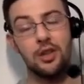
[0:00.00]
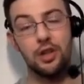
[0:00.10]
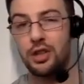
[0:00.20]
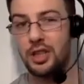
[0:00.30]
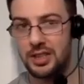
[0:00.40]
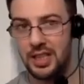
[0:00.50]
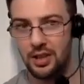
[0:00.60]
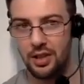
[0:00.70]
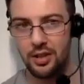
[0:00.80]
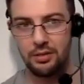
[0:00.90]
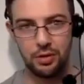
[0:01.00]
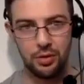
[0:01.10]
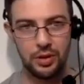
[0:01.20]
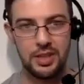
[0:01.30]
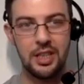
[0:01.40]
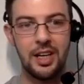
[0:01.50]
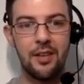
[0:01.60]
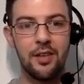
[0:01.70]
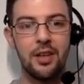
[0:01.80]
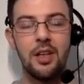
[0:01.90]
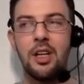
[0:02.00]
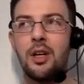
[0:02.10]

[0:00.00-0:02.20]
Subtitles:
usually senior level,